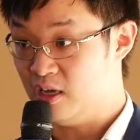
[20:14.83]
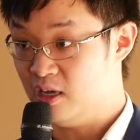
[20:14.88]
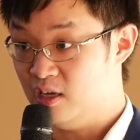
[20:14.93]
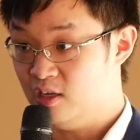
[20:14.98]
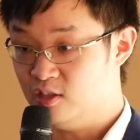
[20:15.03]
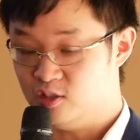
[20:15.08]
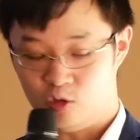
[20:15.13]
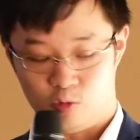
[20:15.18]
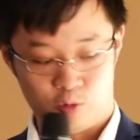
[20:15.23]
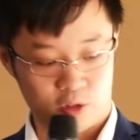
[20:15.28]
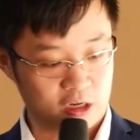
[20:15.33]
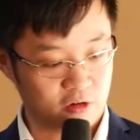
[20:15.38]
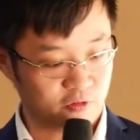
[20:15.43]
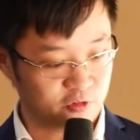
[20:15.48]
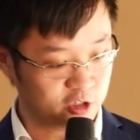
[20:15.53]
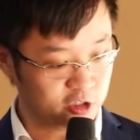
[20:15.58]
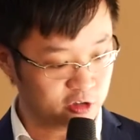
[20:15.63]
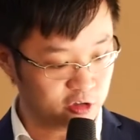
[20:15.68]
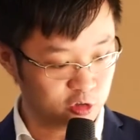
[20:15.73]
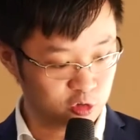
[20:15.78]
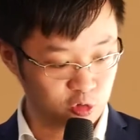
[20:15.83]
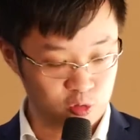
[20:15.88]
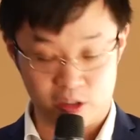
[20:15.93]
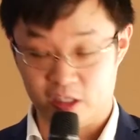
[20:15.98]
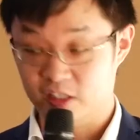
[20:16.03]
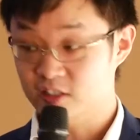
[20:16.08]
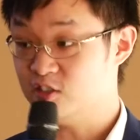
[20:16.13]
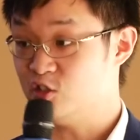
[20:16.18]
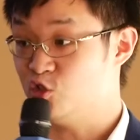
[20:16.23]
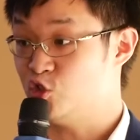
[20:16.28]
So without further ado,
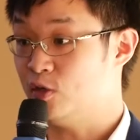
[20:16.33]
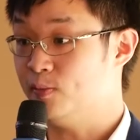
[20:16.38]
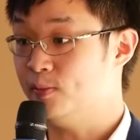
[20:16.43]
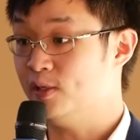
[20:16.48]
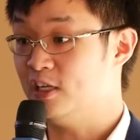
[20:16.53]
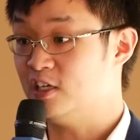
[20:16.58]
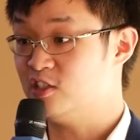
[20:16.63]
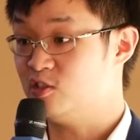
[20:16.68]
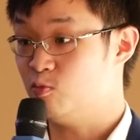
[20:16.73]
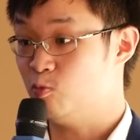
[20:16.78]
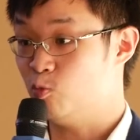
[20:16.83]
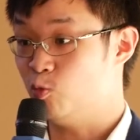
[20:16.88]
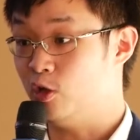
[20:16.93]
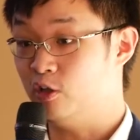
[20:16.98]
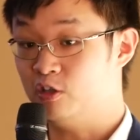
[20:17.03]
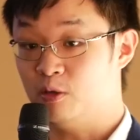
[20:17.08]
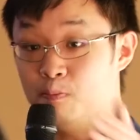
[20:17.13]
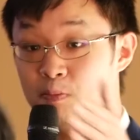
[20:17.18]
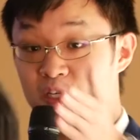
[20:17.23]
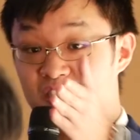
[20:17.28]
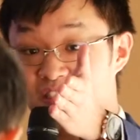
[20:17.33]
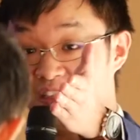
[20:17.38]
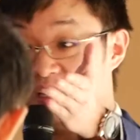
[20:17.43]
ladies and gentlemen, let's welcome Mr.